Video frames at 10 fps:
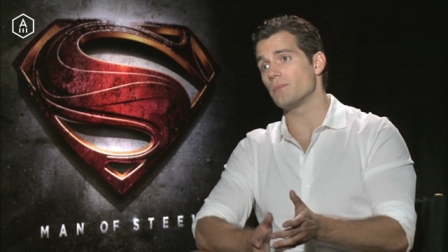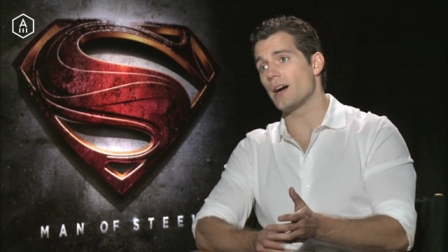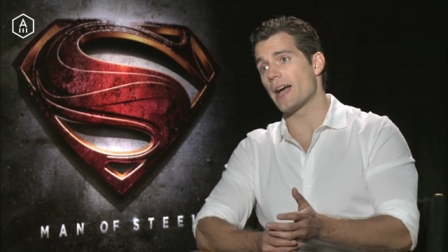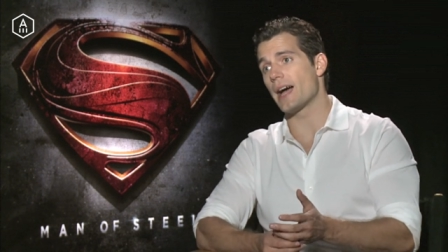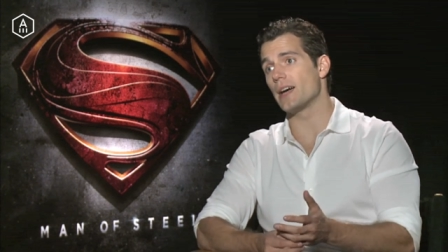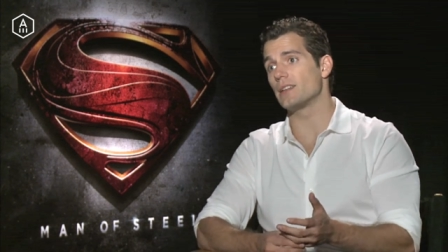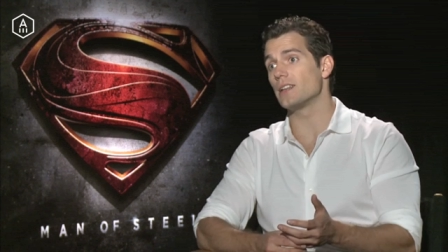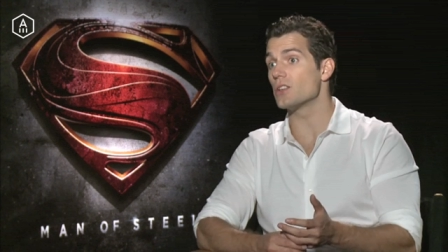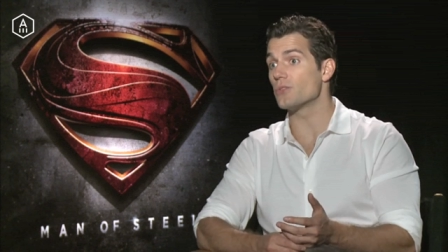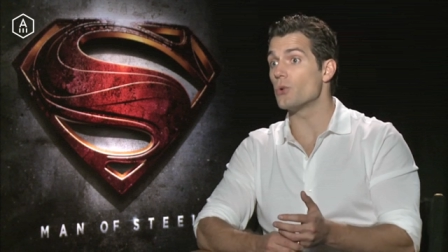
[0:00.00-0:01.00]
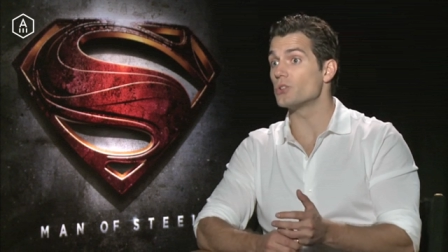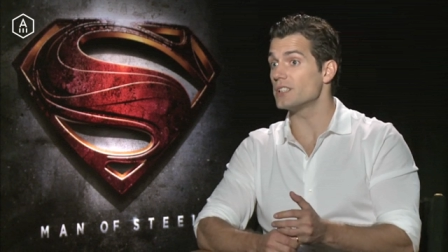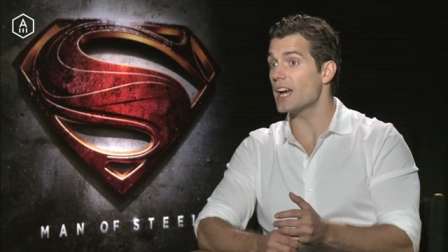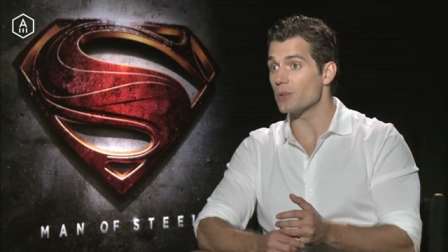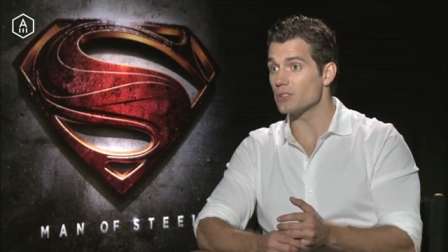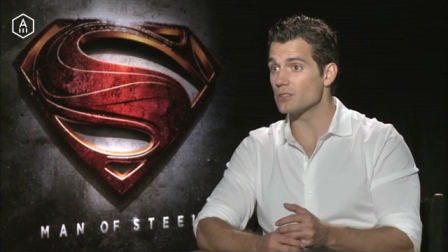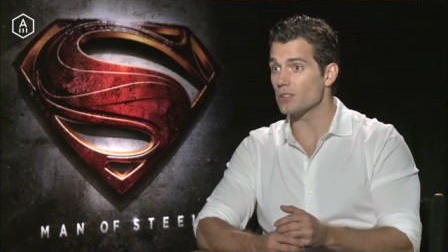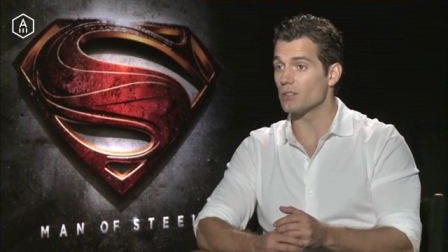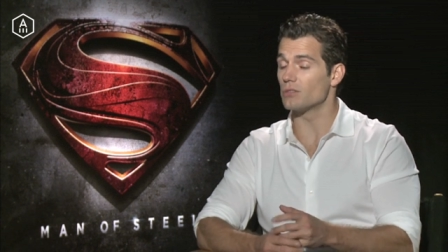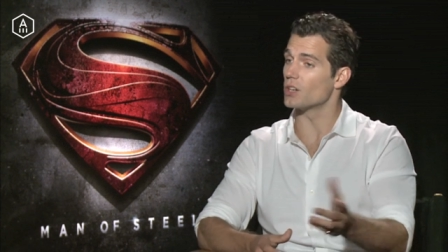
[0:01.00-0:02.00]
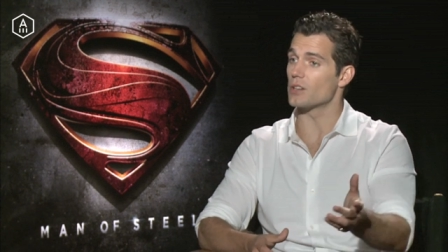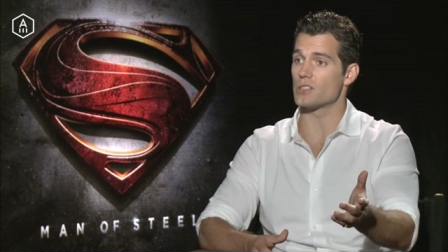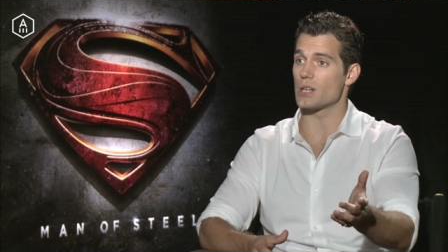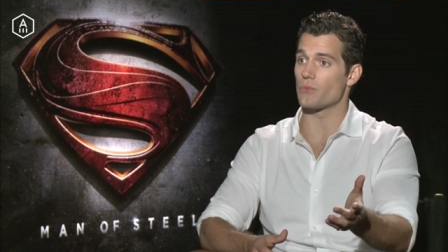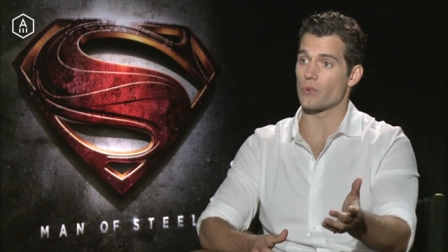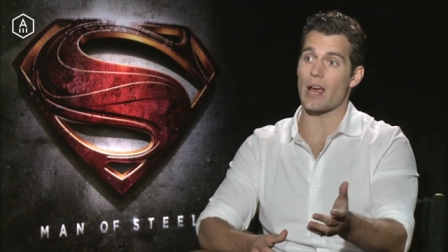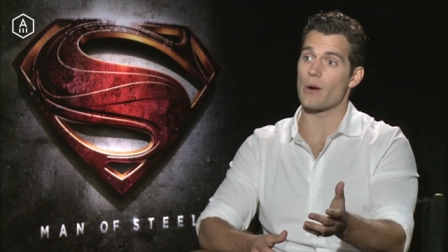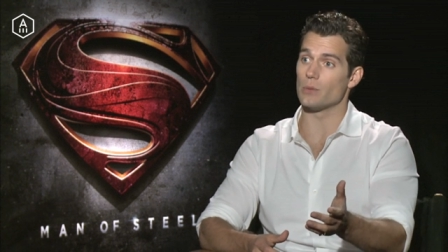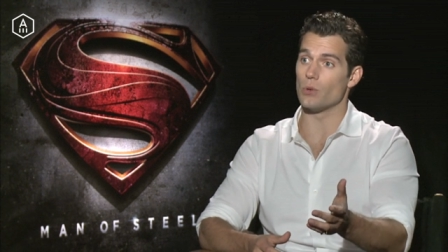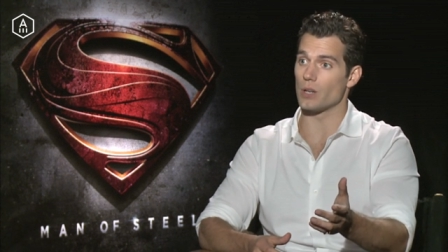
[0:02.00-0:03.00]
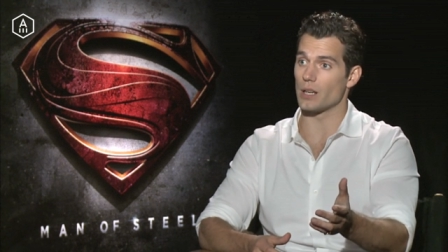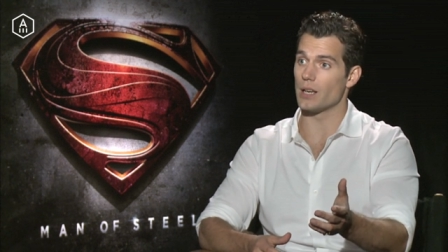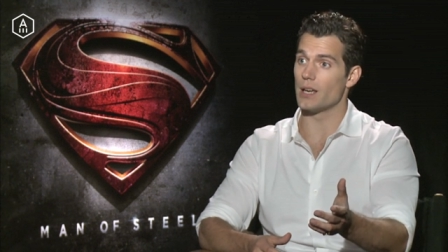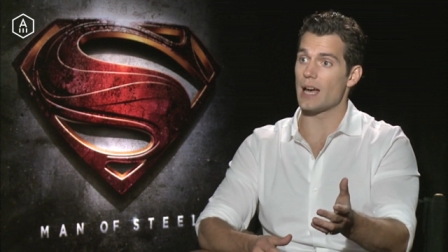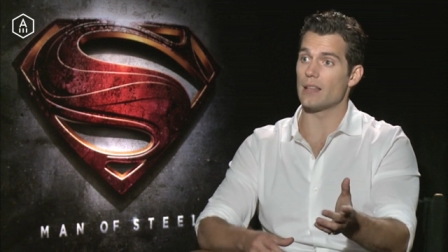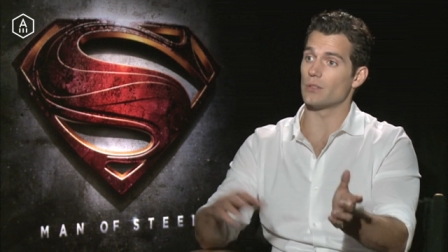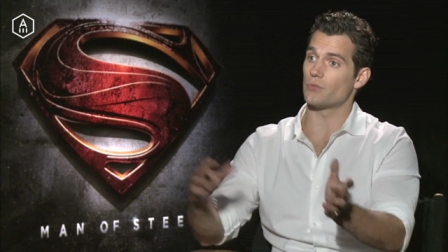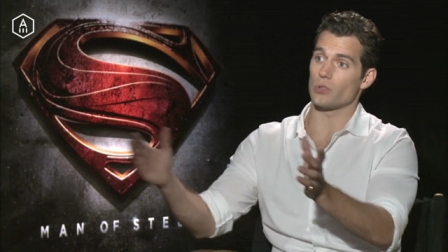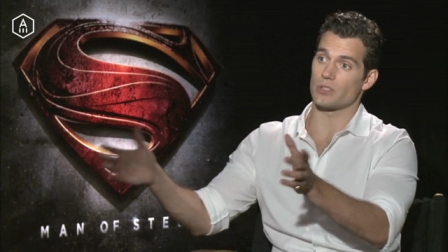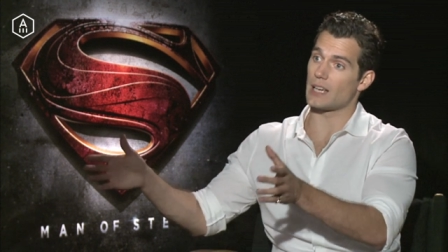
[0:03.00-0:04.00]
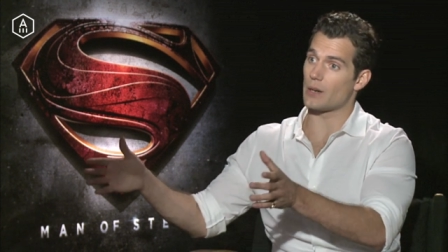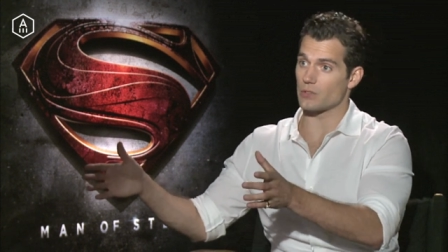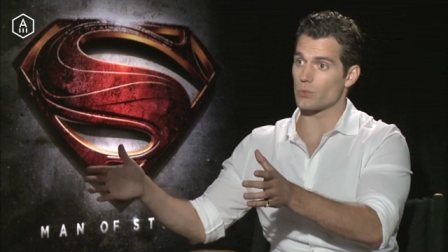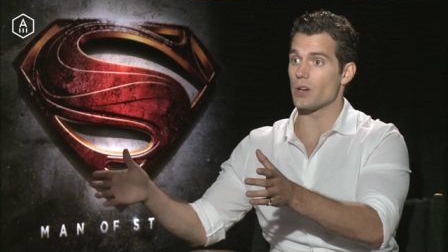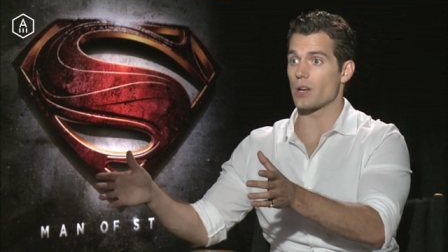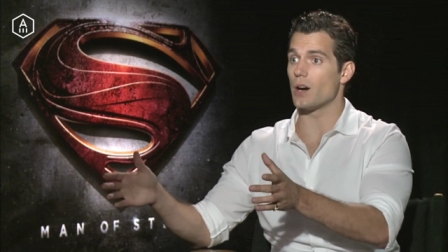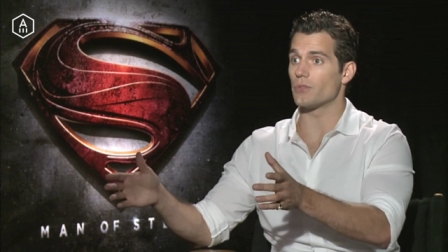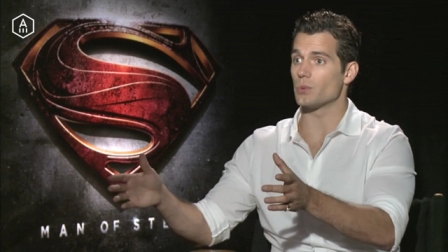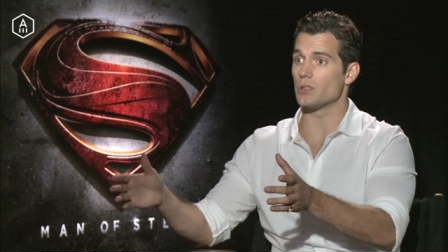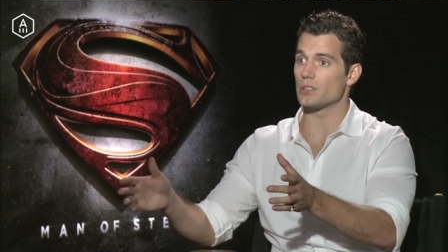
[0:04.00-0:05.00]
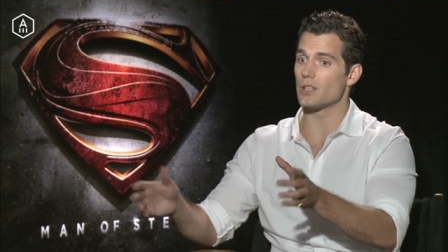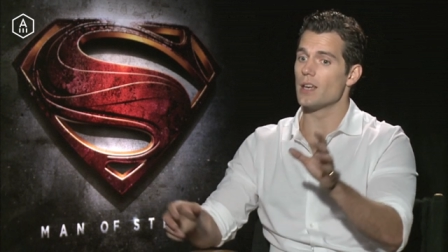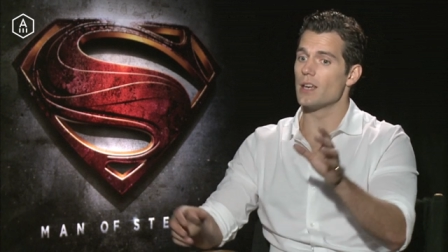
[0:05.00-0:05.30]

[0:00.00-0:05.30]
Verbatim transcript: I had another 14 hours. You know, I'd go to the gym for an hour in the morning and then 14 hours of work afterwards.